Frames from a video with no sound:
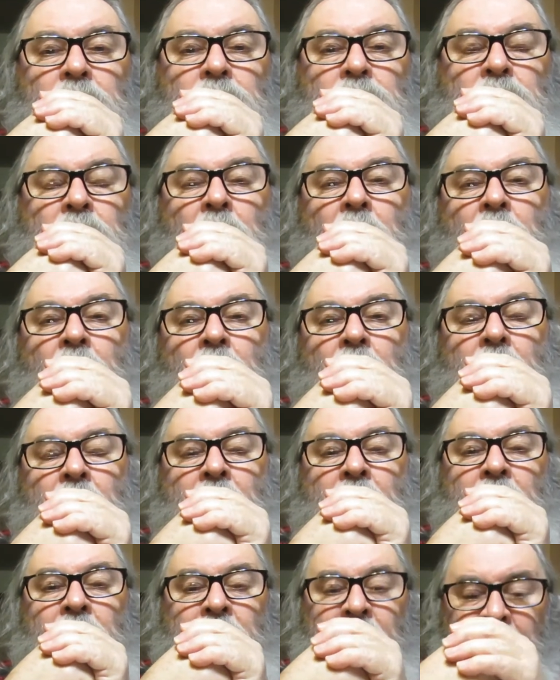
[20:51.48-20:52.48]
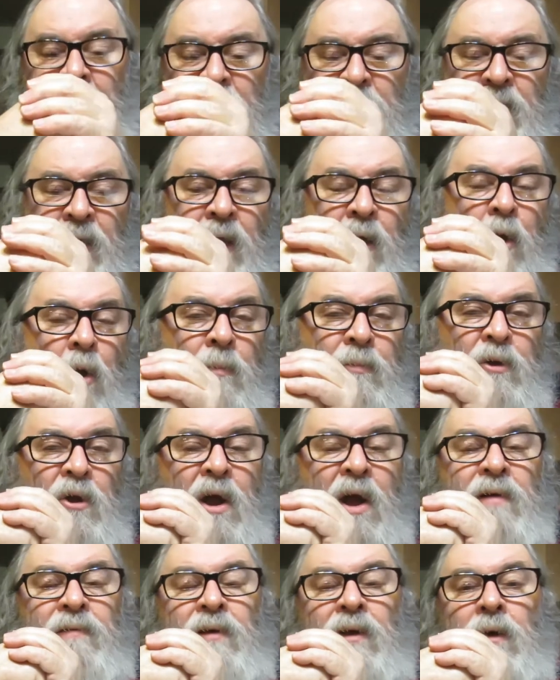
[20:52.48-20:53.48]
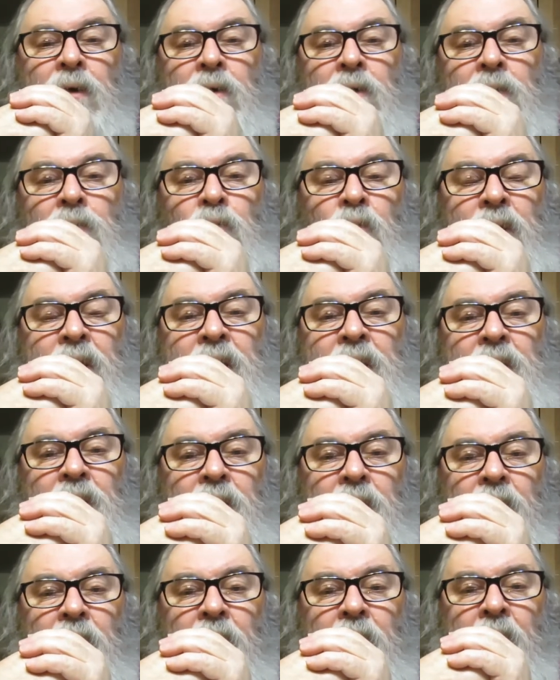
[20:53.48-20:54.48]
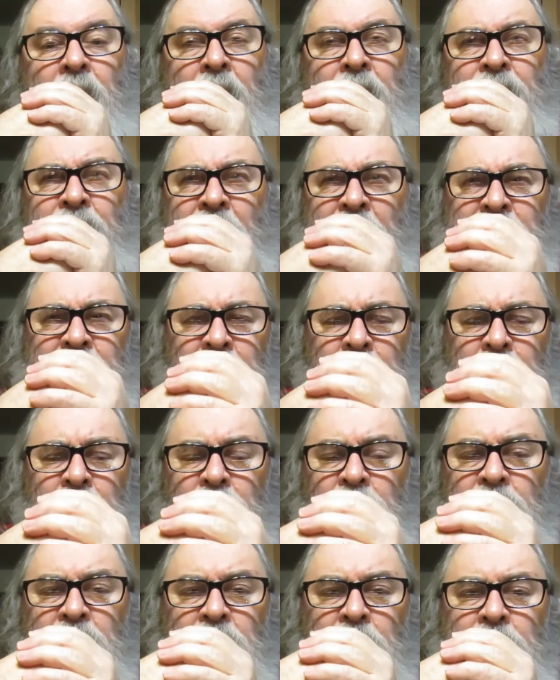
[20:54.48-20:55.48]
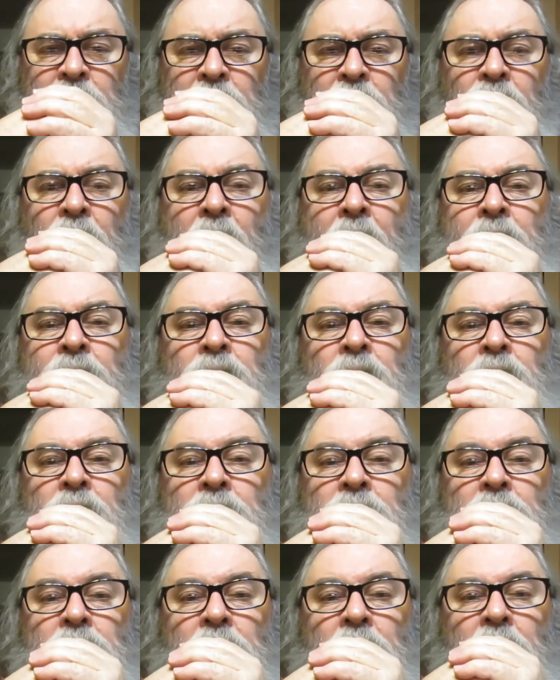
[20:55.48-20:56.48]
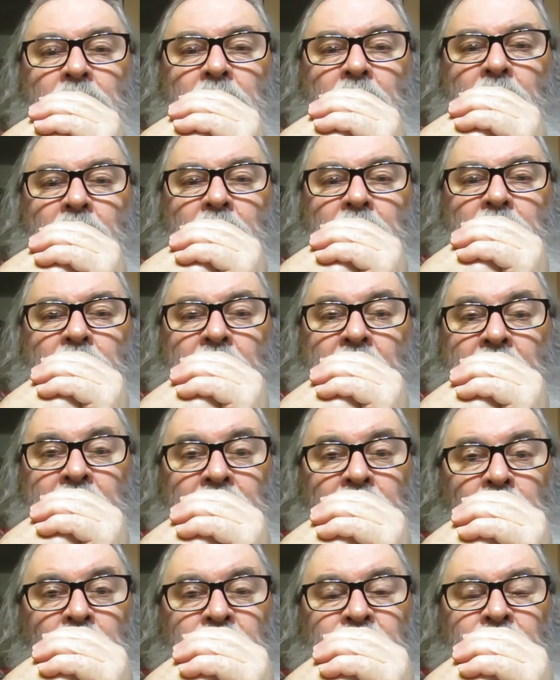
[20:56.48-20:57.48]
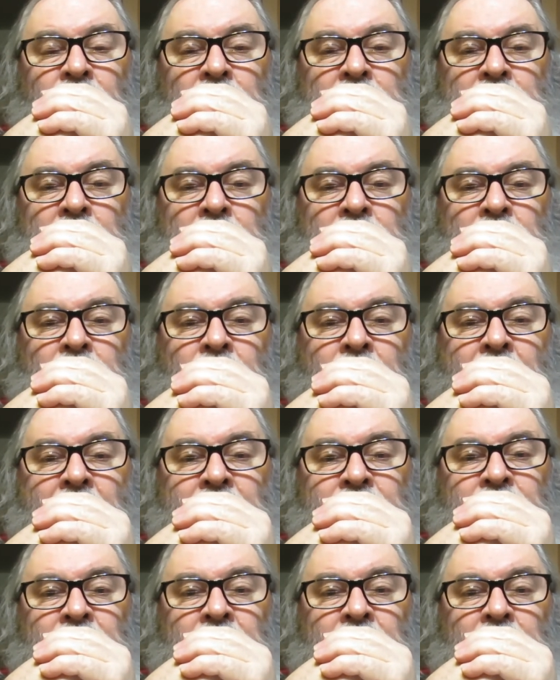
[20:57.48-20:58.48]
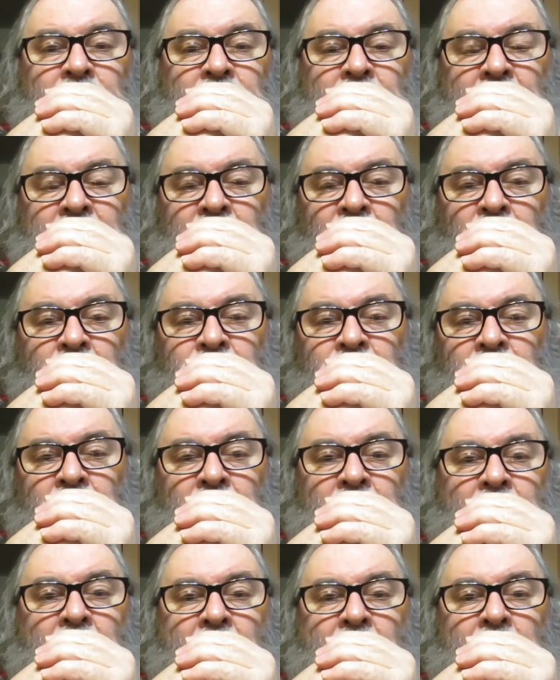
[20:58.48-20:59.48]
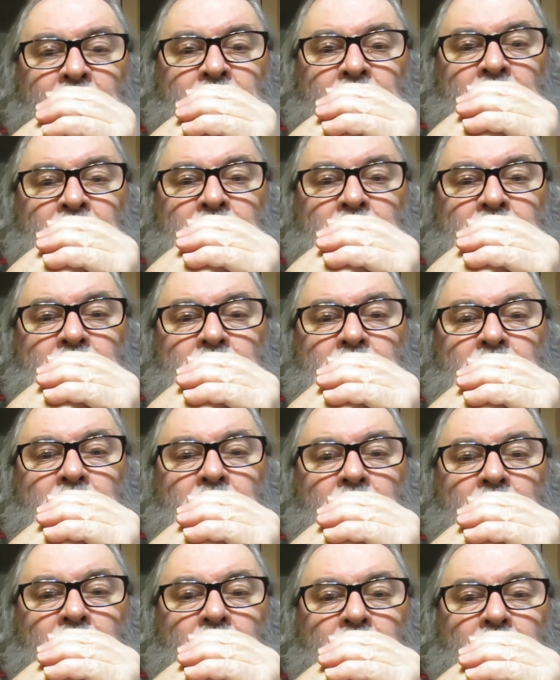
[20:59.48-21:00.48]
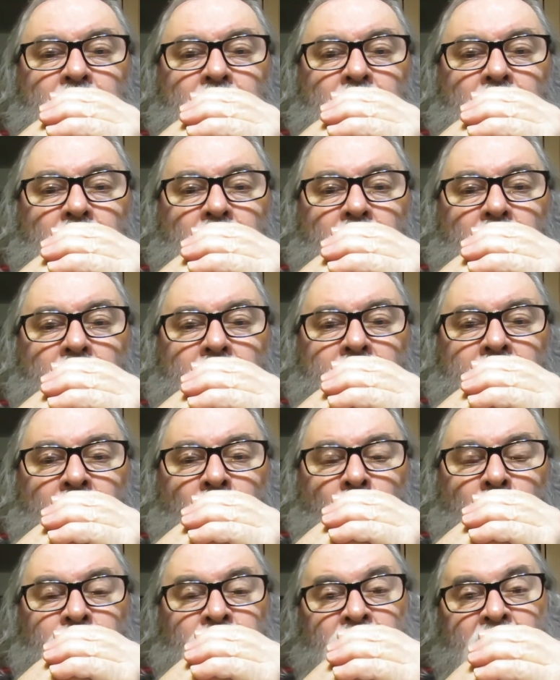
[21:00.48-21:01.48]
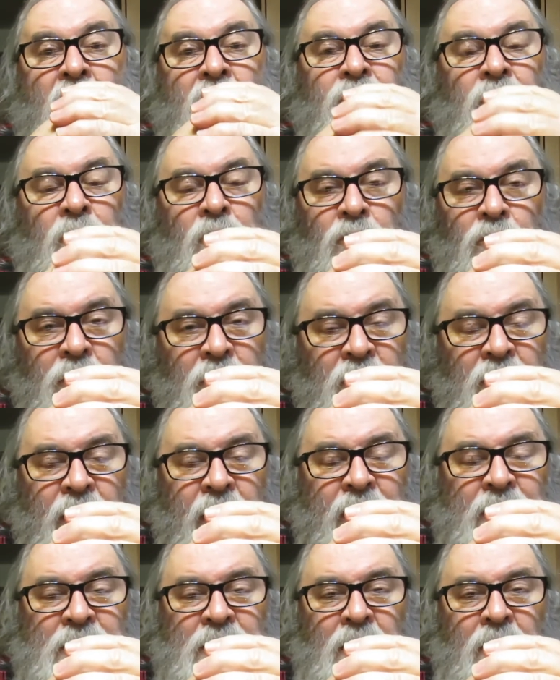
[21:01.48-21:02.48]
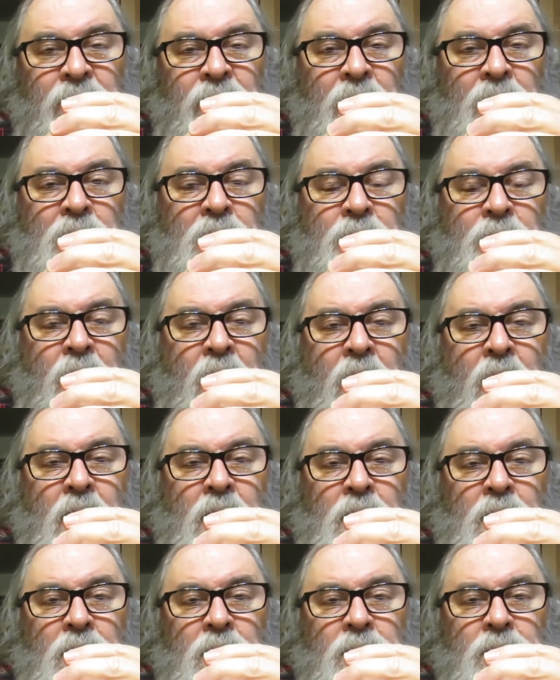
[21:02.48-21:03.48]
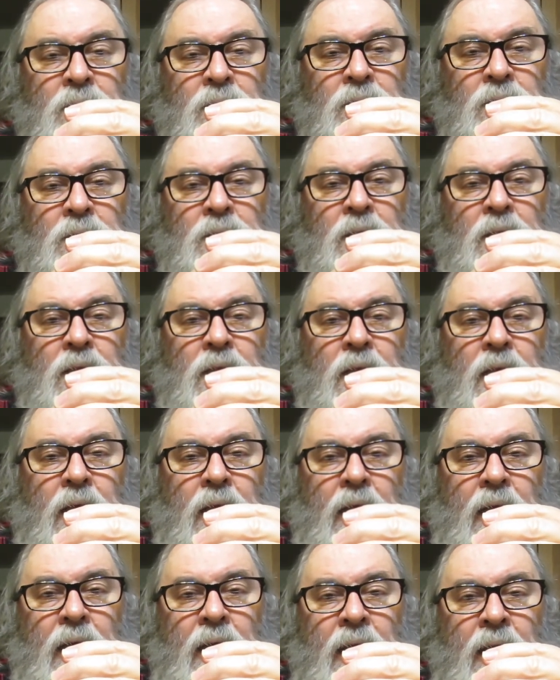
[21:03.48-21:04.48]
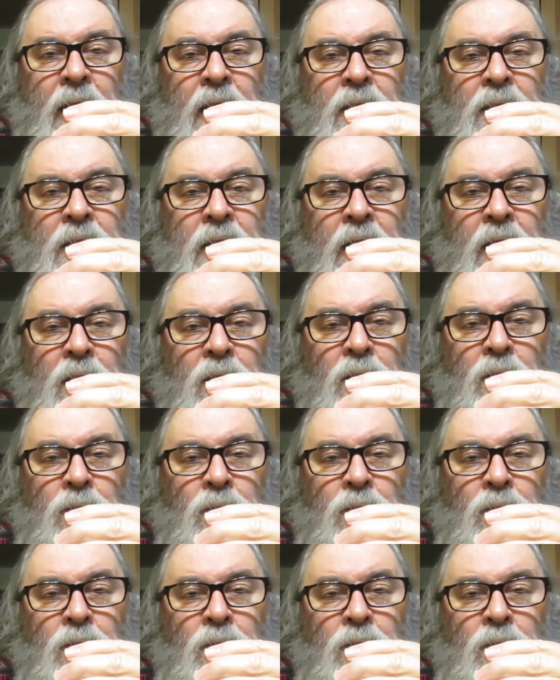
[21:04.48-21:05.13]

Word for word: So, uh, like I said, I hope you're having a good week. I've had some new subscribers. Thank you for subscribing. Thank you for the comments. I hope you have a good Thanksgiving tomorrow and that